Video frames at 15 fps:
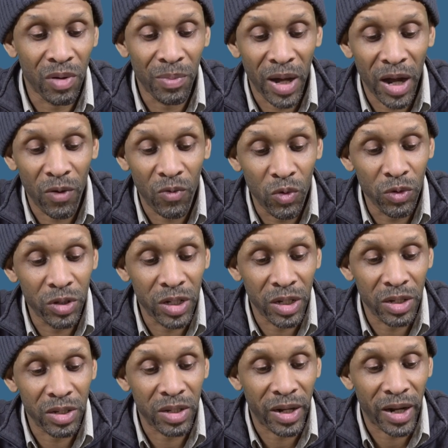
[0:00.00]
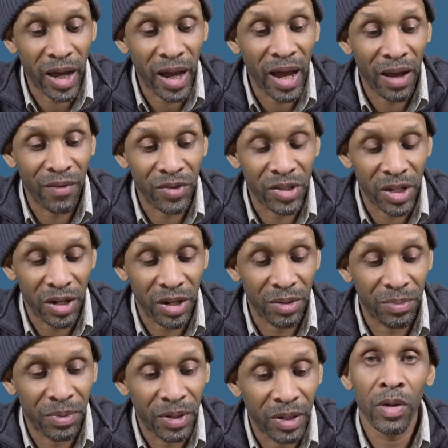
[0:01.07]
of my routines that I have set
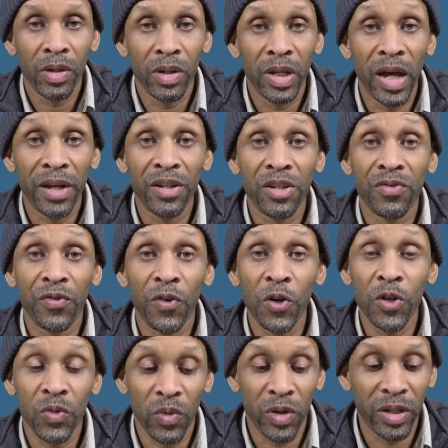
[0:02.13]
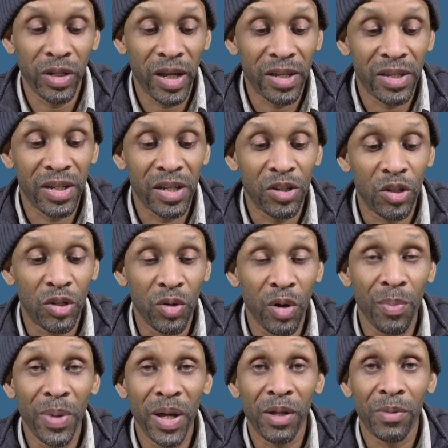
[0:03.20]
up. Now this first one that says
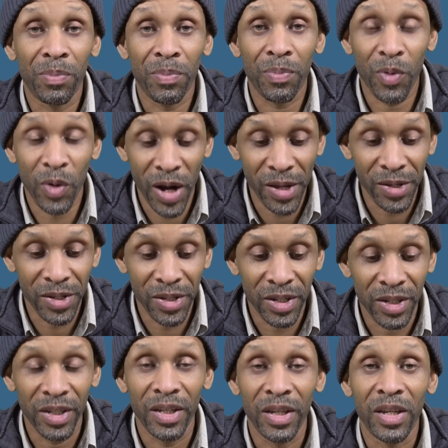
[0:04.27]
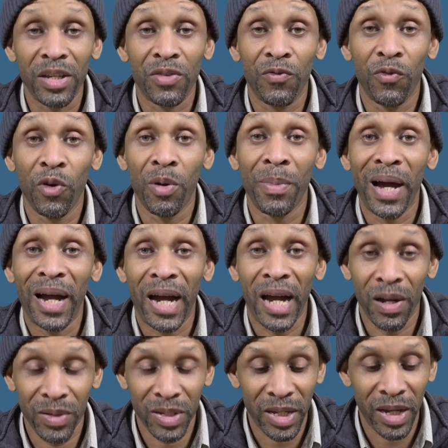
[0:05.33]
doorbell pressed is for my
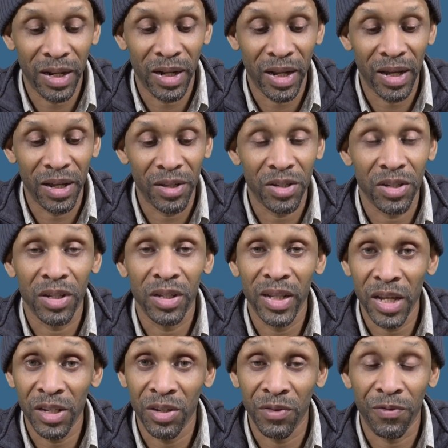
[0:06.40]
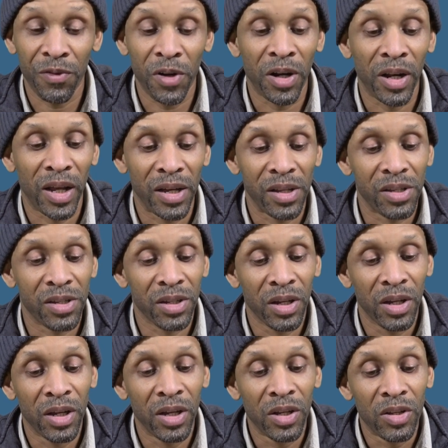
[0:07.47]
outside lights. That's the front lights.
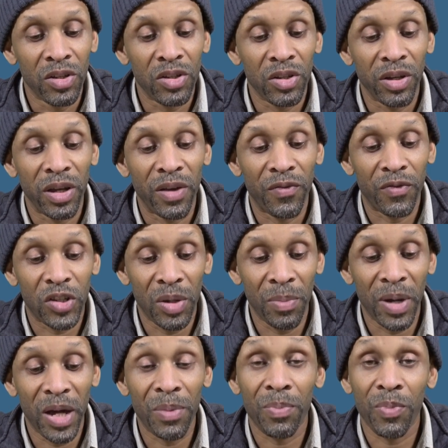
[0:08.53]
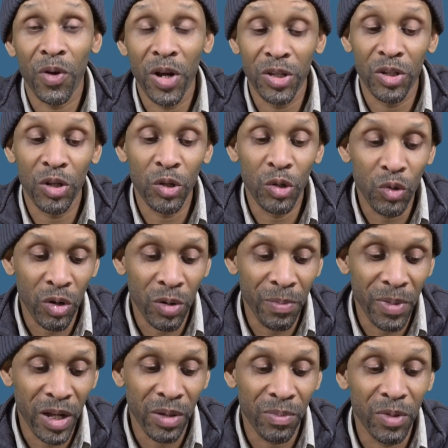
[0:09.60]
So if somebody pressed the
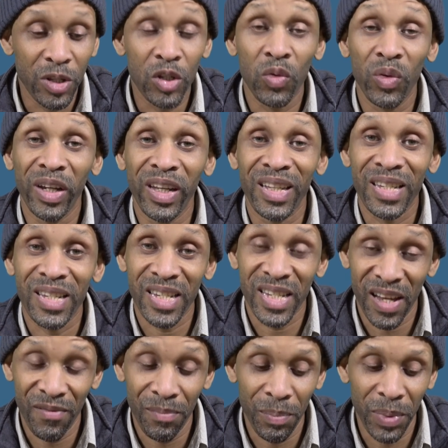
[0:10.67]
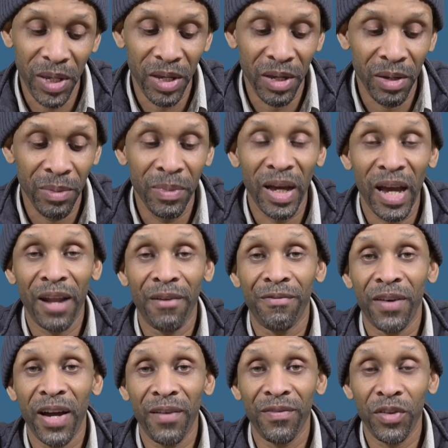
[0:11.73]
doorbell between 7 p.m. and
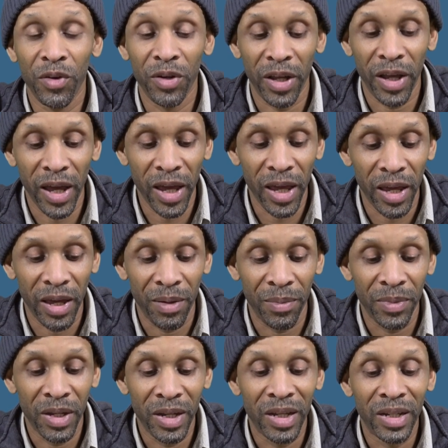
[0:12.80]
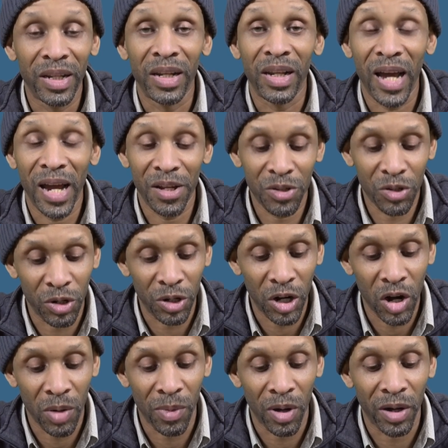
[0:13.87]
5.30 a.m., the light is gonna
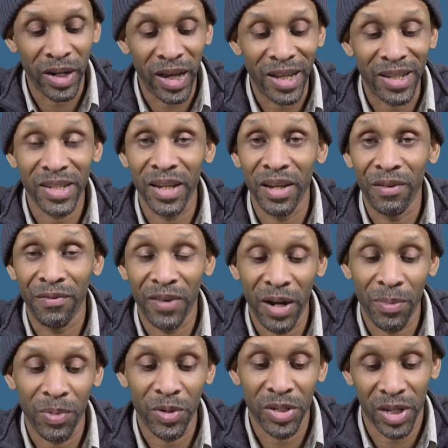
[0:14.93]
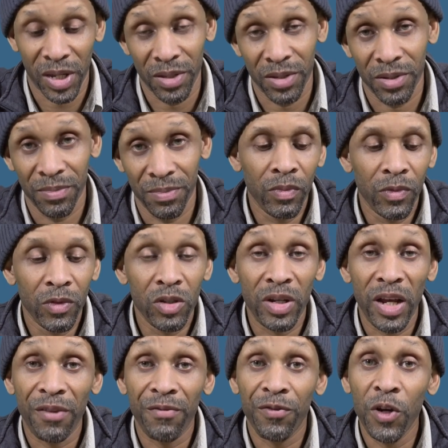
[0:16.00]
come on at 75%. So
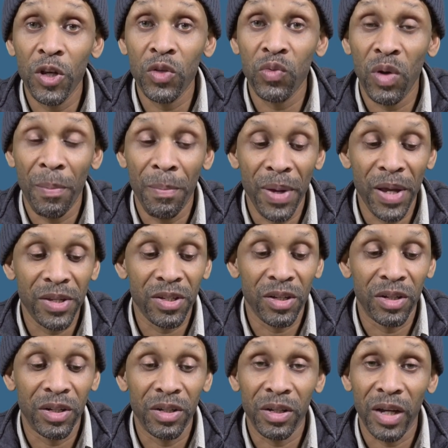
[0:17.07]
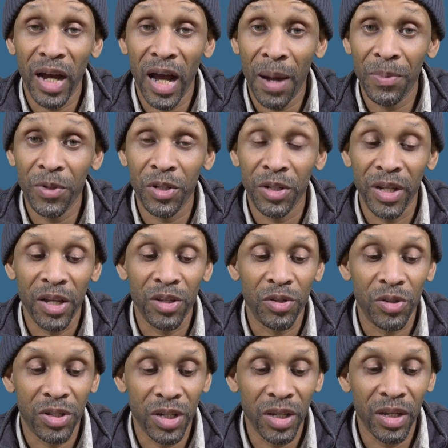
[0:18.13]
that first one based on the option that
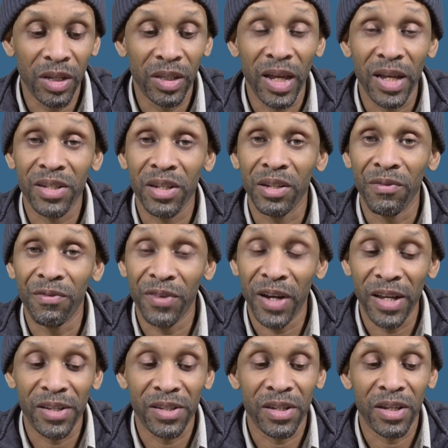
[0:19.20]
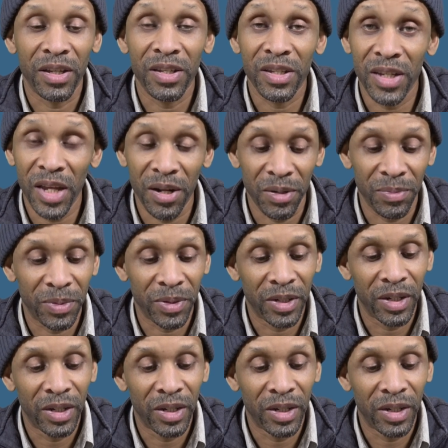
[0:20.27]
you see, that's a device setup.